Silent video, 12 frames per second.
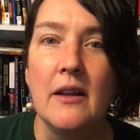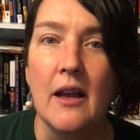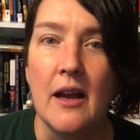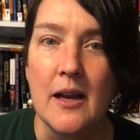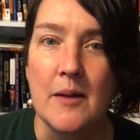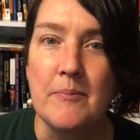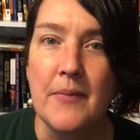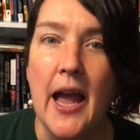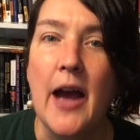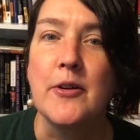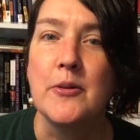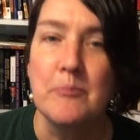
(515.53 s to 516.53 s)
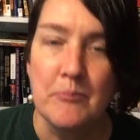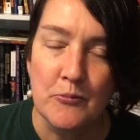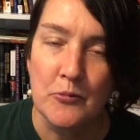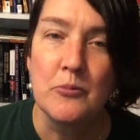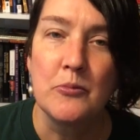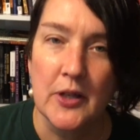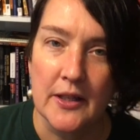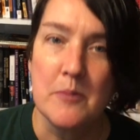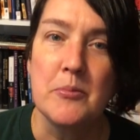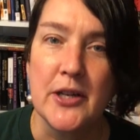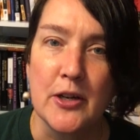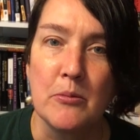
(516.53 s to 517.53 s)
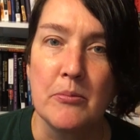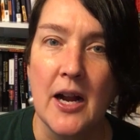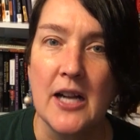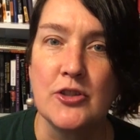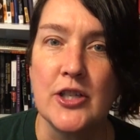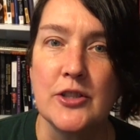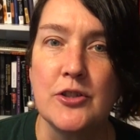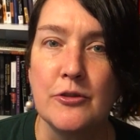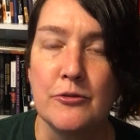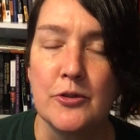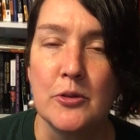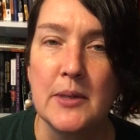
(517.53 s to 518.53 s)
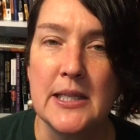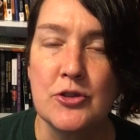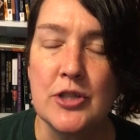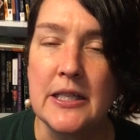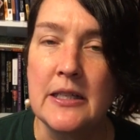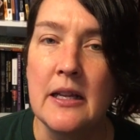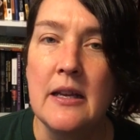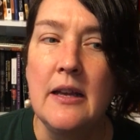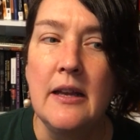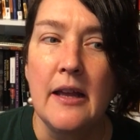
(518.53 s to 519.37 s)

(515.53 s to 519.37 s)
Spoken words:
how to really bring your project to fruition.